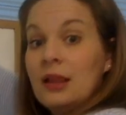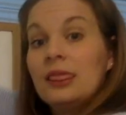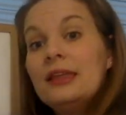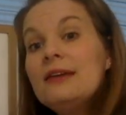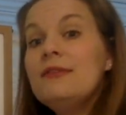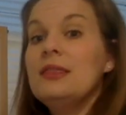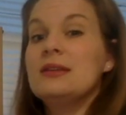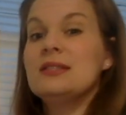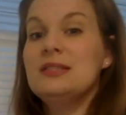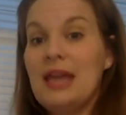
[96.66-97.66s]
live in the
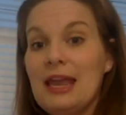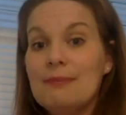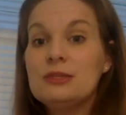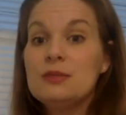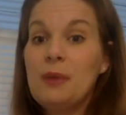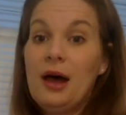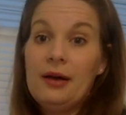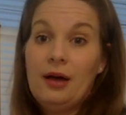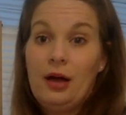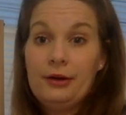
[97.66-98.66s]
same spot
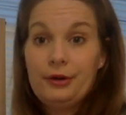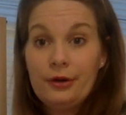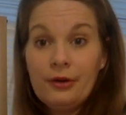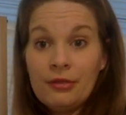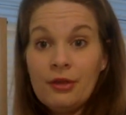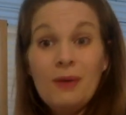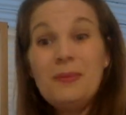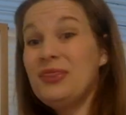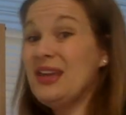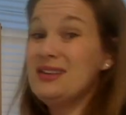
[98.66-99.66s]
on Earth,
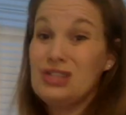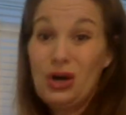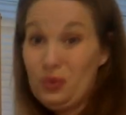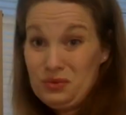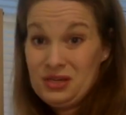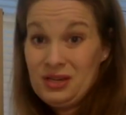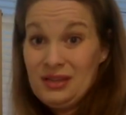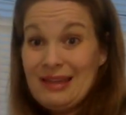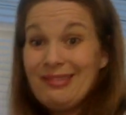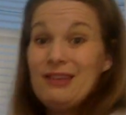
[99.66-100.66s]
but they don't.
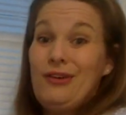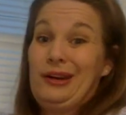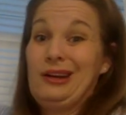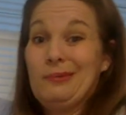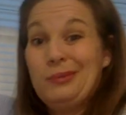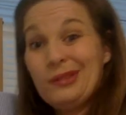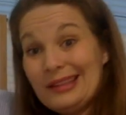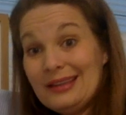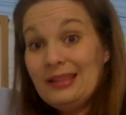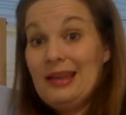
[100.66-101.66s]
They live on
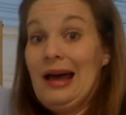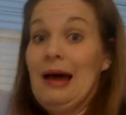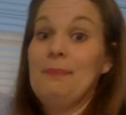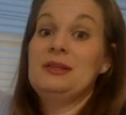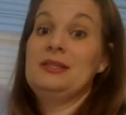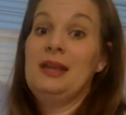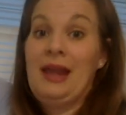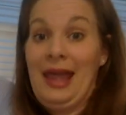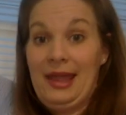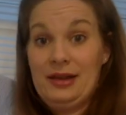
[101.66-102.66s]
completely opposite
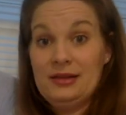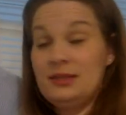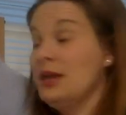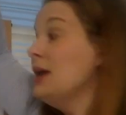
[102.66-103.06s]
ends.